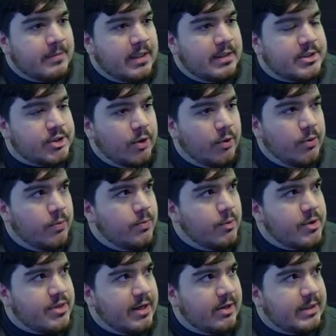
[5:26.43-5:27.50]
So
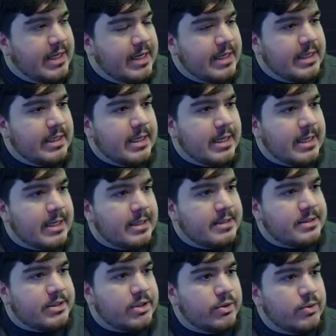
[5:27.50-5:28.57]
without getting
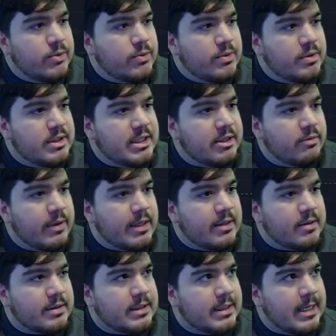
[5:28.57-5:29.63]
too
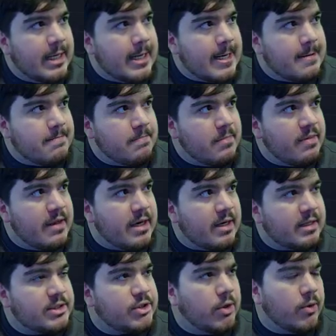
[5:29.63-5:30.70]
derailed there,
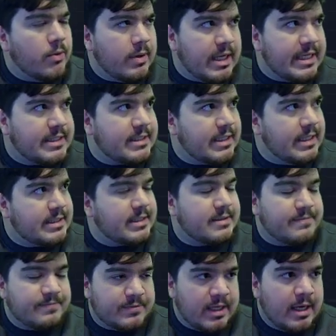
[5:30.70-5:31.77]
so it's
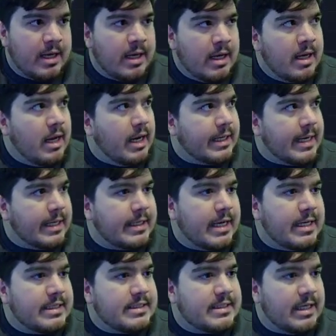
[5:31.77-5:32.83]
again,
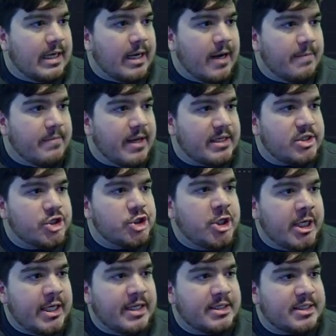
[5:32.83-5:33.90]
guys, it's
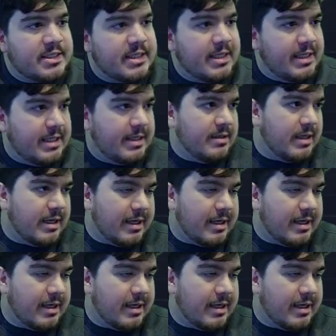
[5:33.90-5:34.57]
shitty to see